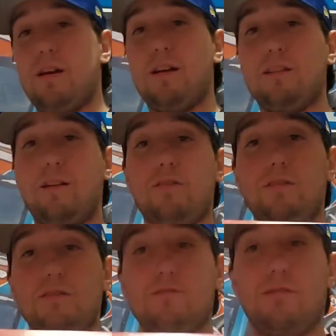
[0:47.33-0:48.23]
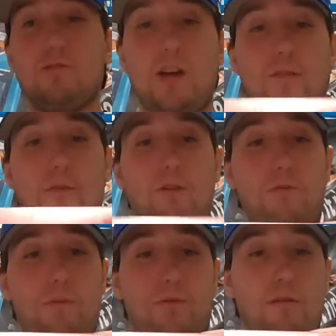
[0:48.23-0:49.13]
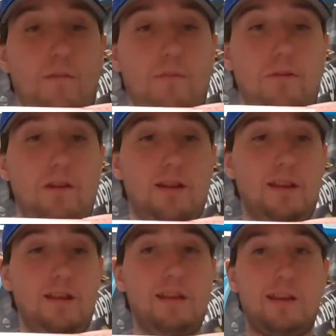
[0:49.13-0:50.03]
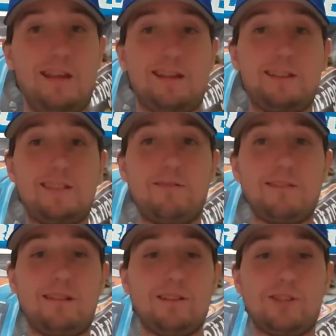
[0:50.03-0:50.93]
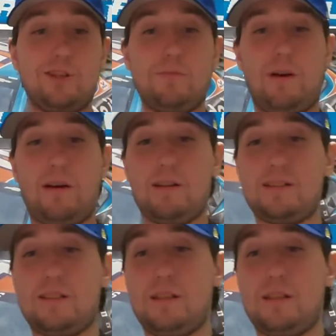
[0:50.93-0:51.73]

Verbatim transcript: going to have to go to the screwdriver and open her up. See what's in the shoebox.